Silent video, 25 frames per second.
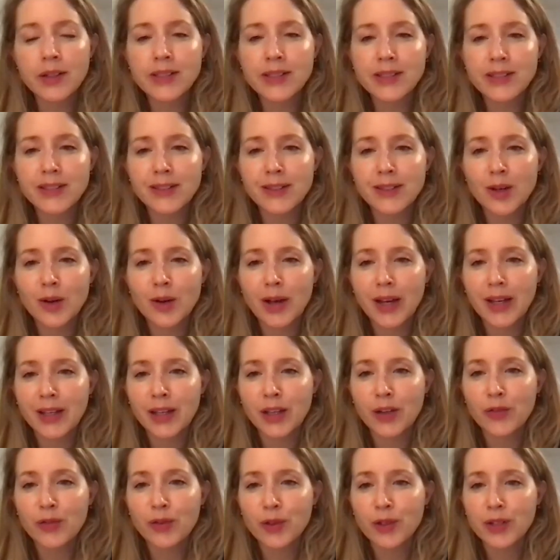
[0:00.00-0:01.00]
There is still low
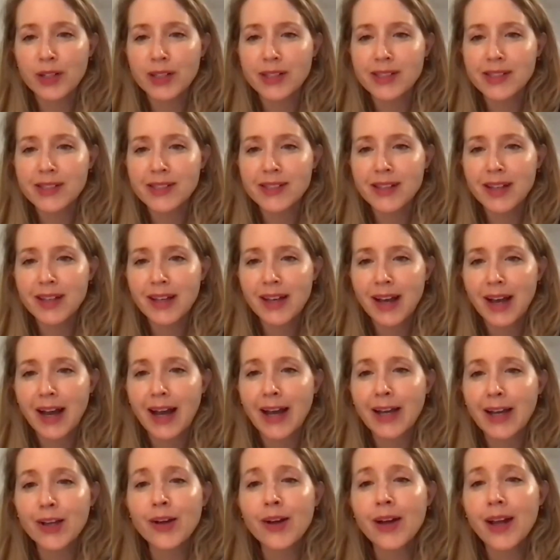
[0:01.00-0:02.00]
hanging fruit. It's
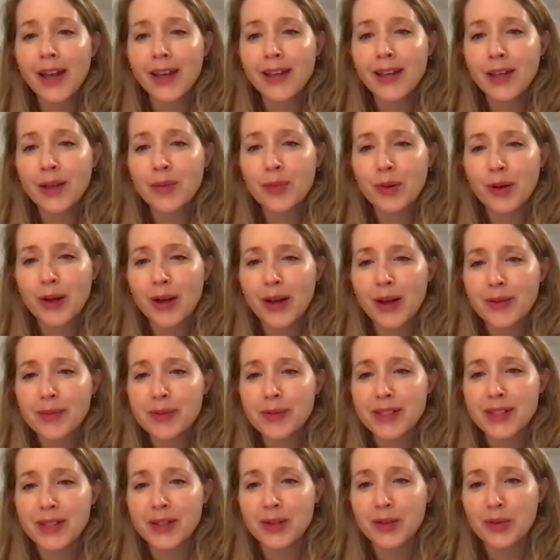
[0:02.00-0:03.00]
higher hanging
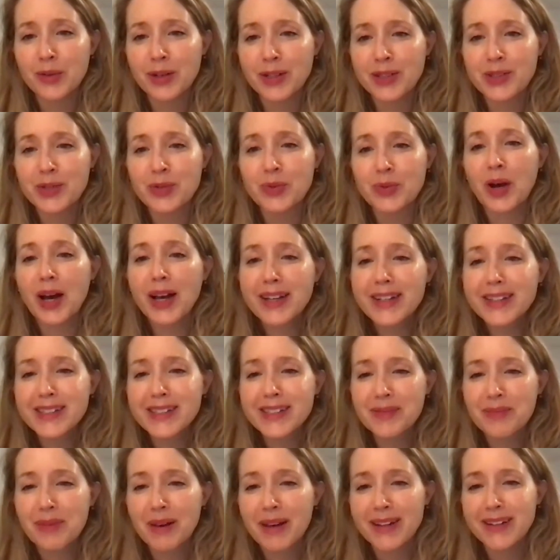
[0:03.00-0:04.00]
perhaps than it once
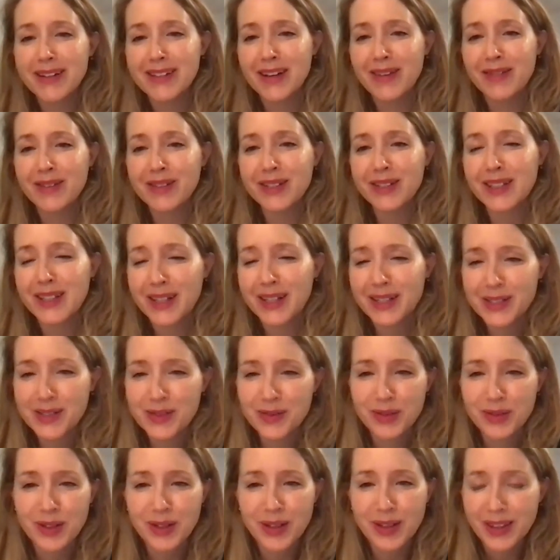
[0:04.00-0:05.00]
was, but nevertheless,
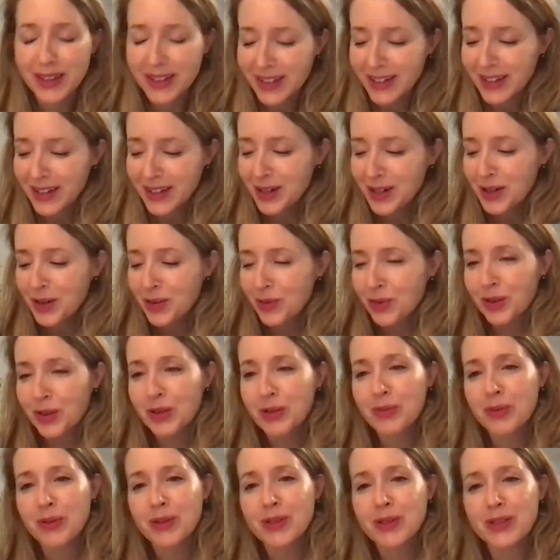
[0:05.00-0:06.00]
worth
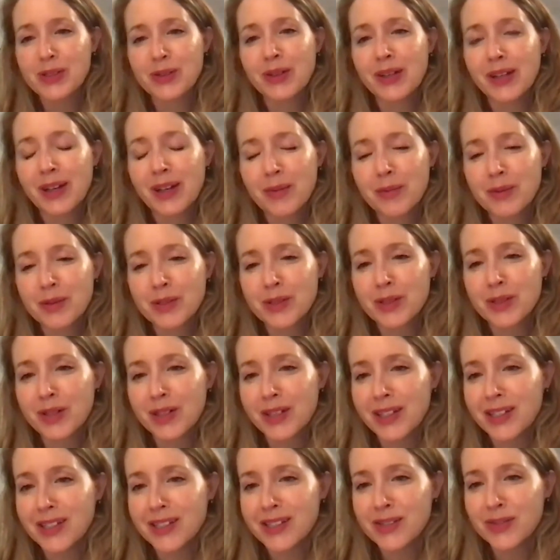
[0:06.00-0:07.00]
worth pursuing
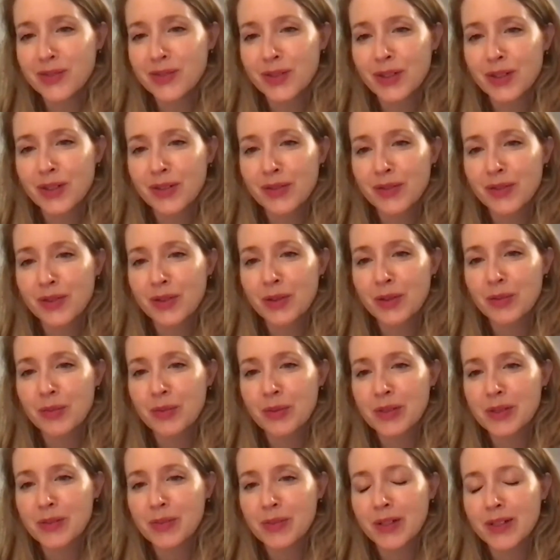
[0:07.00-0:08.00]
opportunities for for
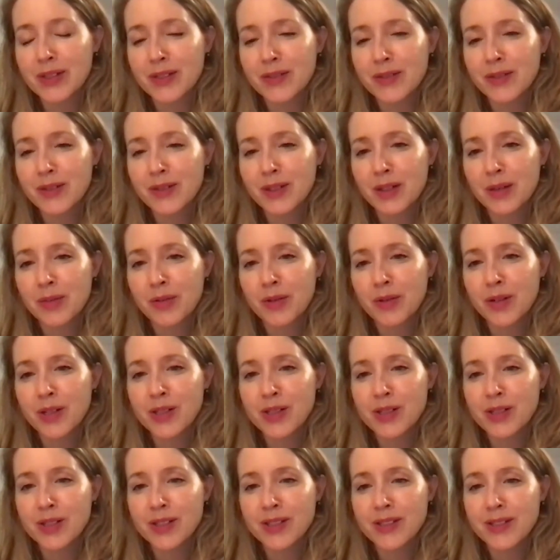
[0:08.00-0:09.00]
prospective
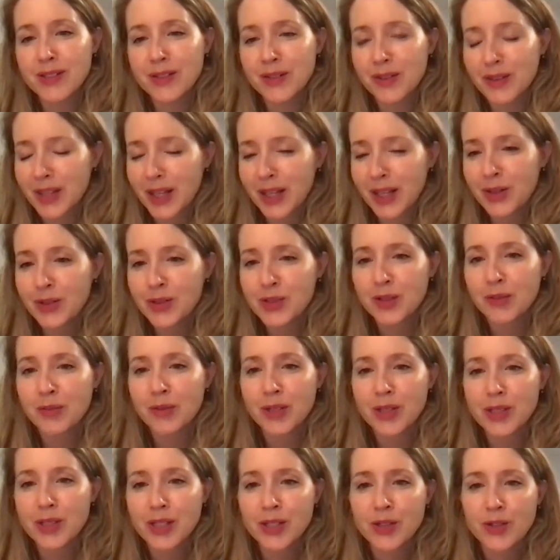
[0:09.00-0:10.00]
collaborations. Thank you so
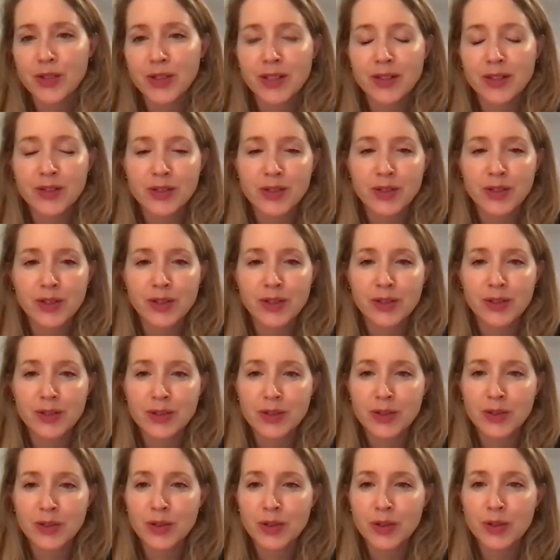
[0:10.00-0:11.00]
much, Adrian. Those are
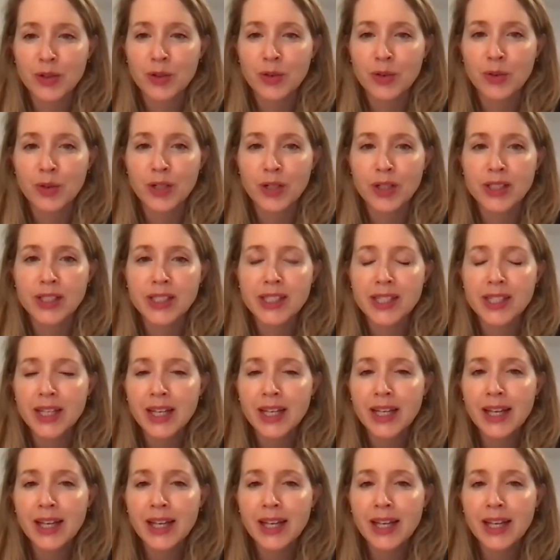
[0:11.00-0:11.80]
those are critical words.